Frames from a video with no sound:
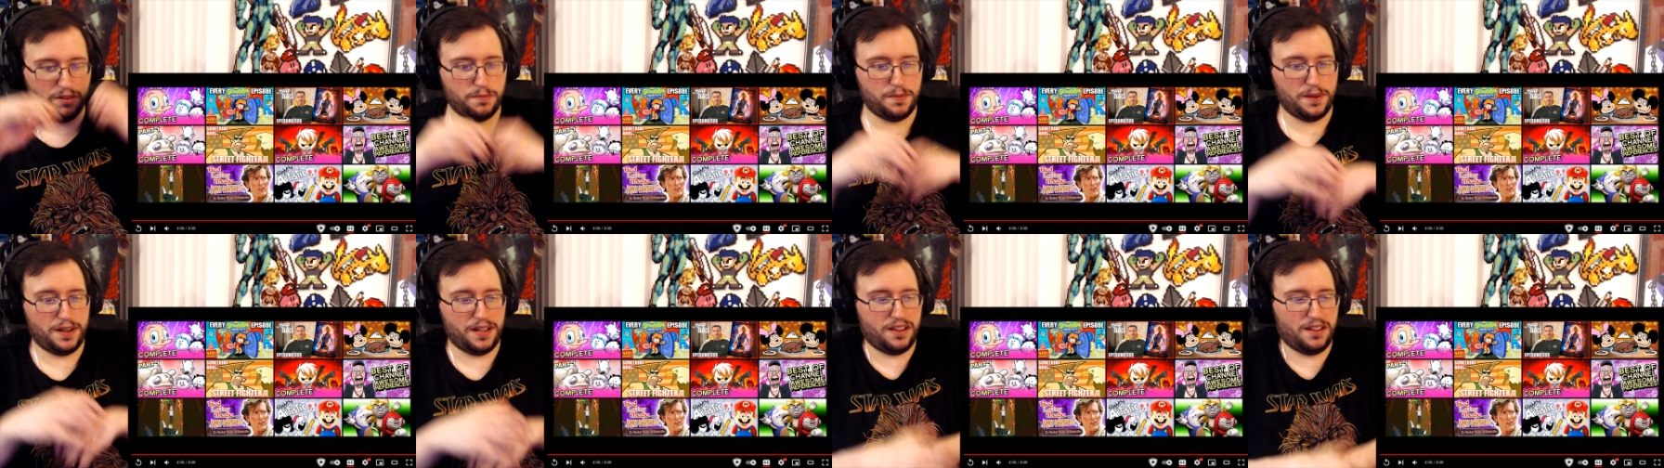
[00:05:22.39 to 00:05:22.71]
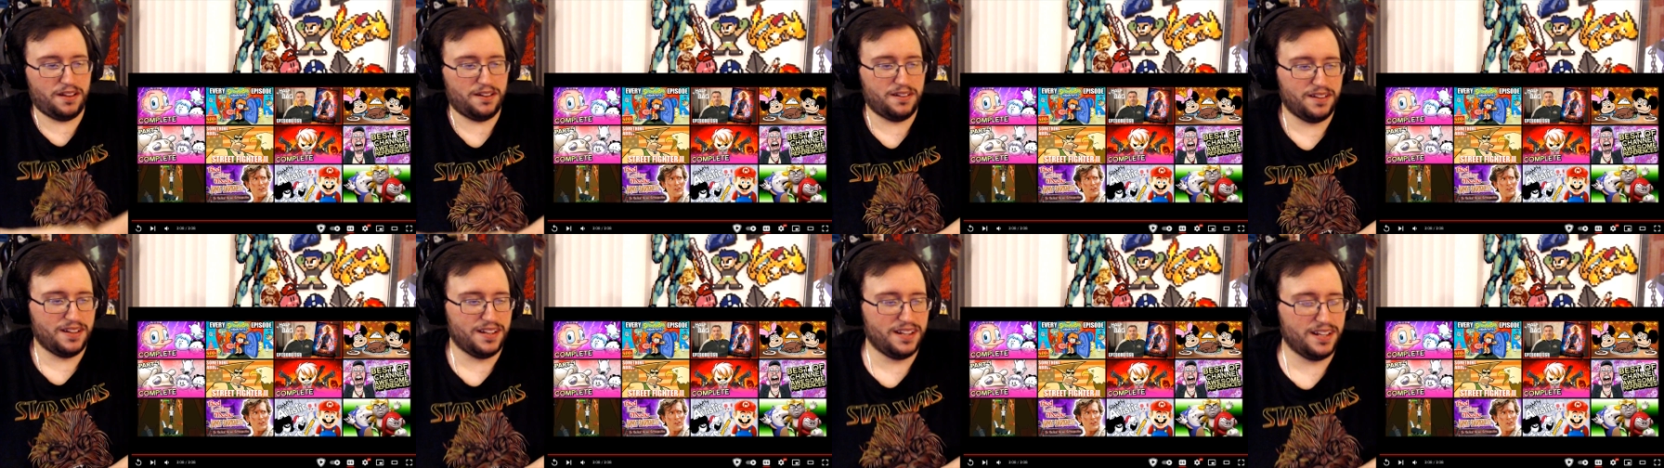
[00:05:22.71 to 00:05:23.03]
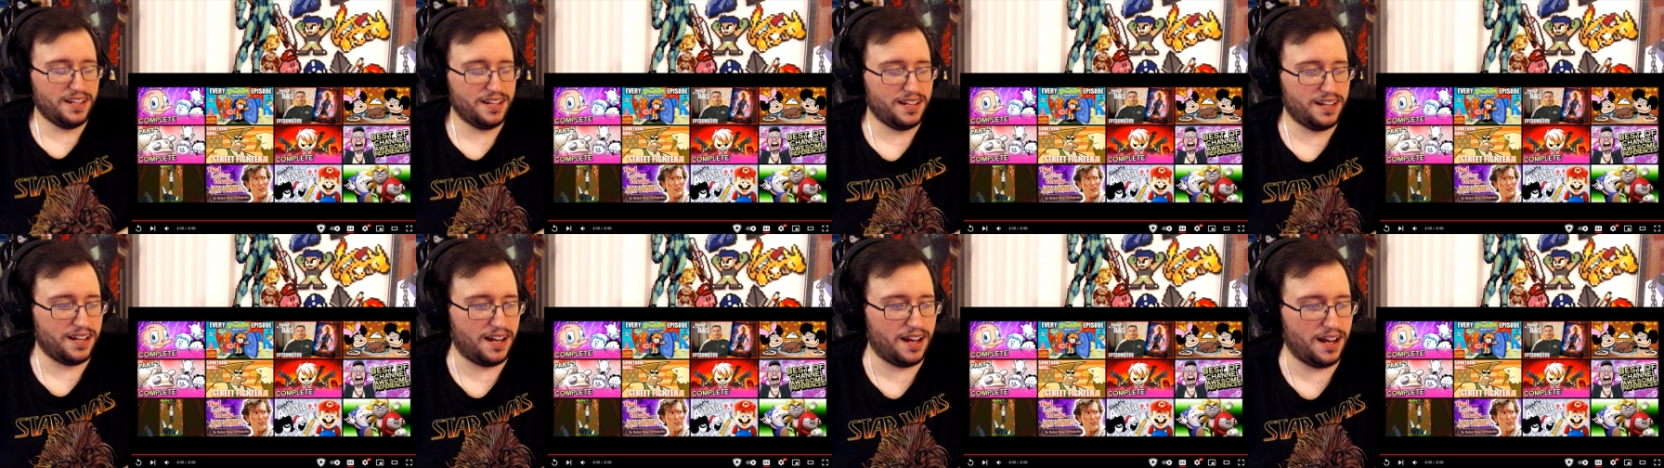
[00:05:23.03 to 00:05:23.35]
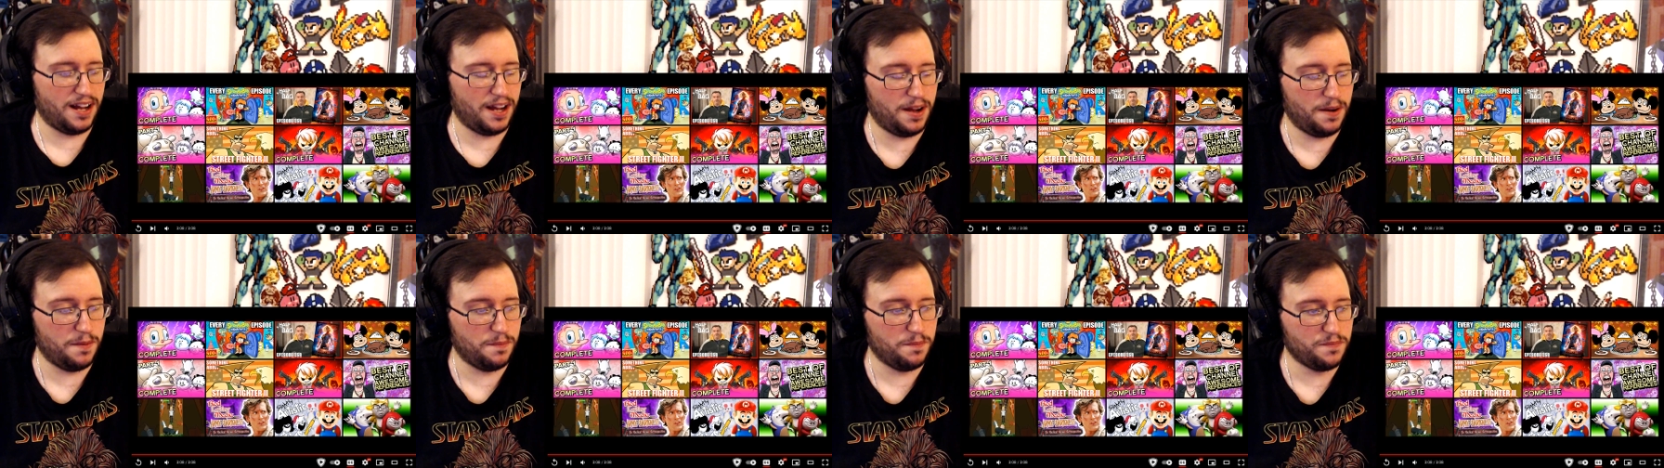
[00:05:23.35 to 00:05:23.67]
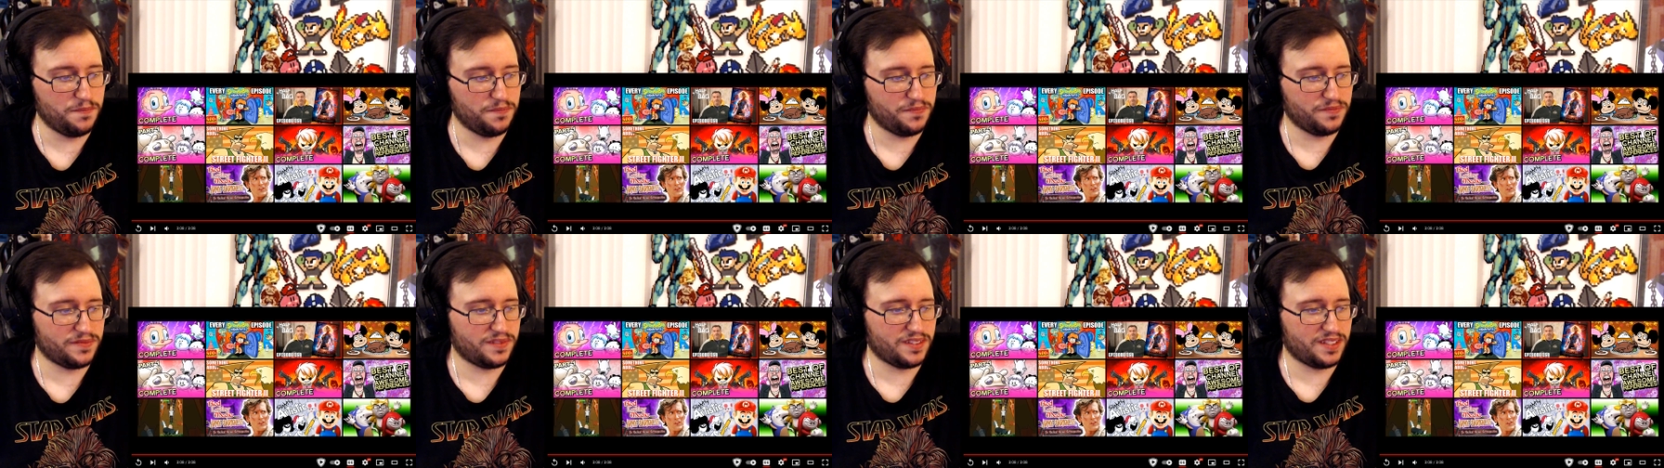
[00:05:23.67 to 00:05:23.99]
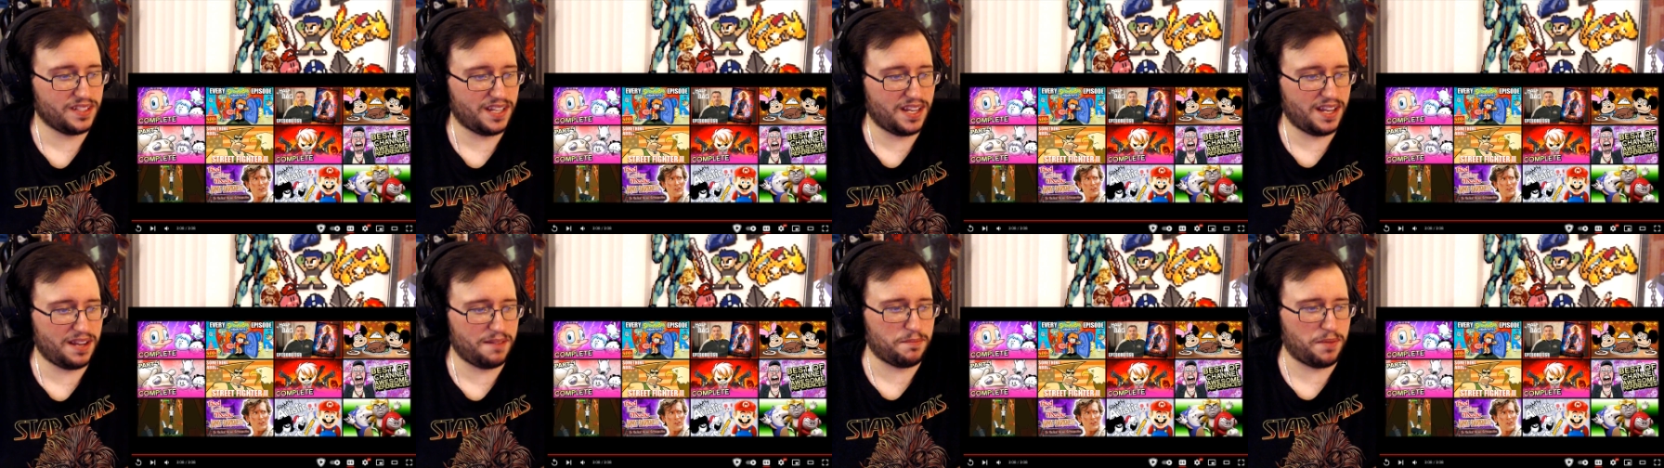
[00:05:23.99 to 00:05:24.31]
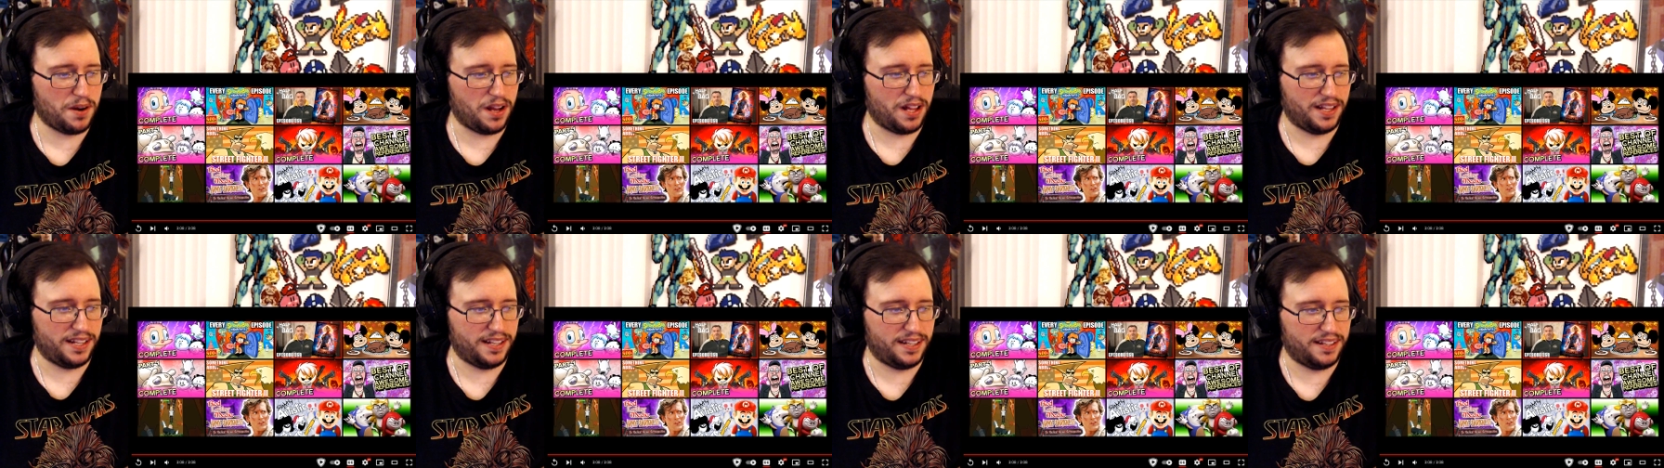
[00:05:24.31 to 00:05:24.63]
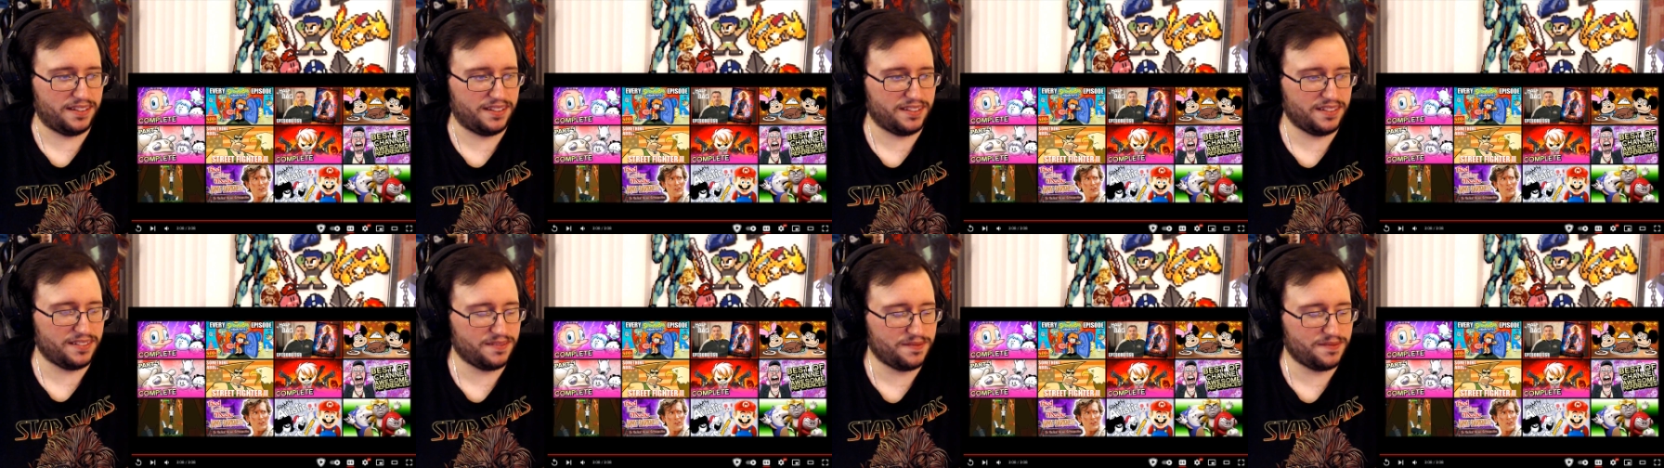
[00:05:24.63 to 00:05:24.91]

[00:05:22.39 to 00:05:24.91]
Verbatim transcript: Pelo. Um, it probably is.